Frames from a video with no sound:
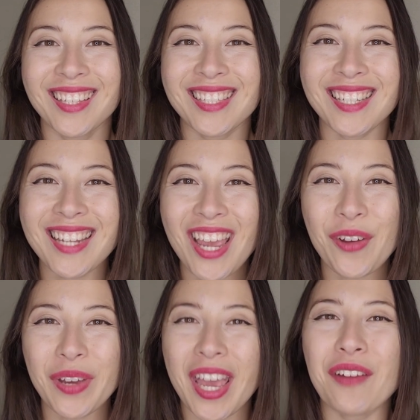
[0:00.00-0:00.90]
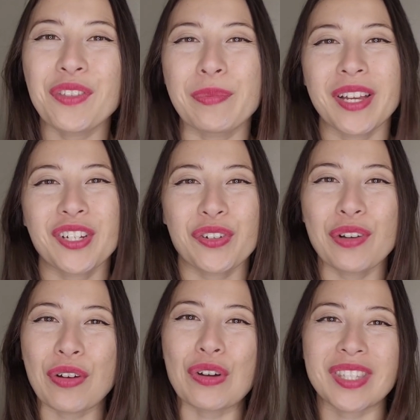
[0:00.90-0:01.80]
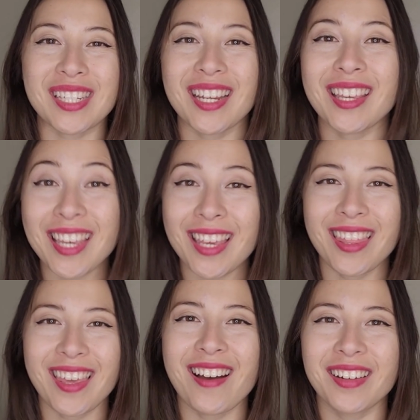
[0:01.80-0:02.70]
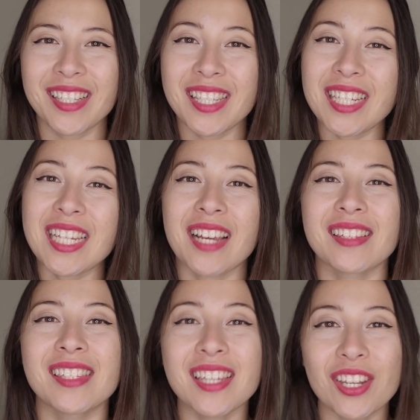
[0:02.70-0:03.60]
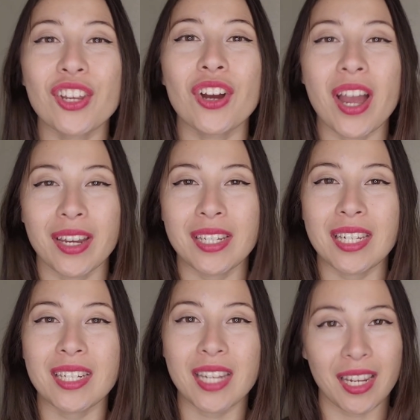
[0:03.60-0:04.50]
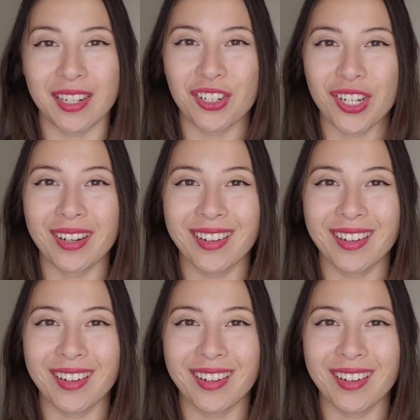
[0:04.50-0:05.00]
Today we have the pleasure of hosting Keith Young, SeaTec's Senior IT Technician.